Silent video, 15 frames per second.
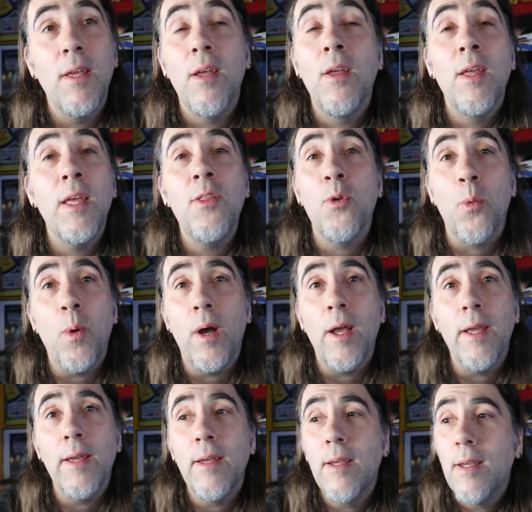either
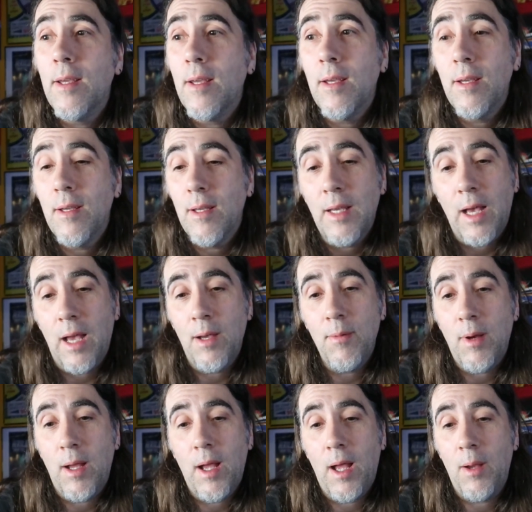way,
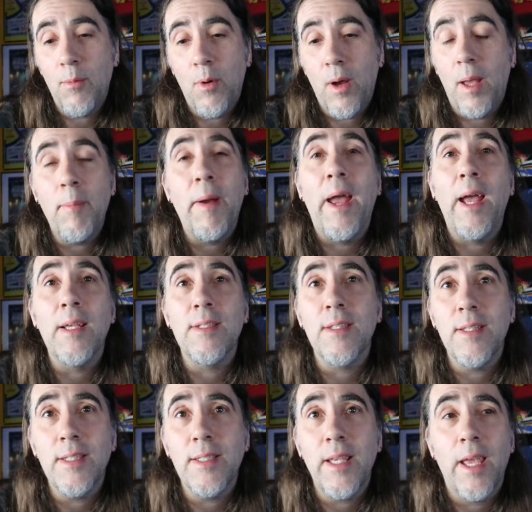I, I won't have my ass
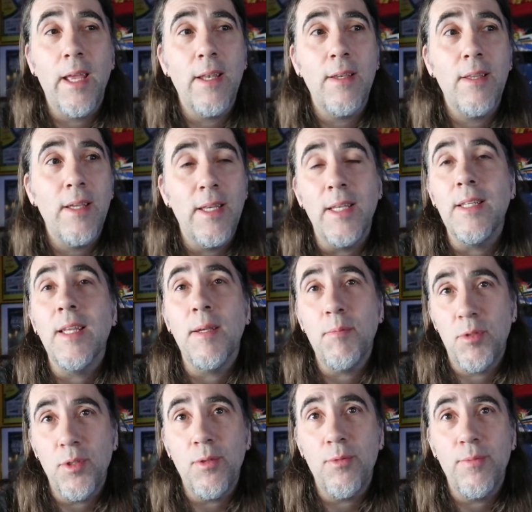in the sand anytime
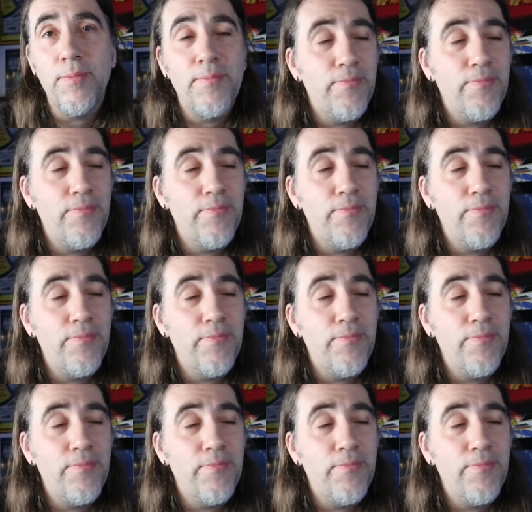soon.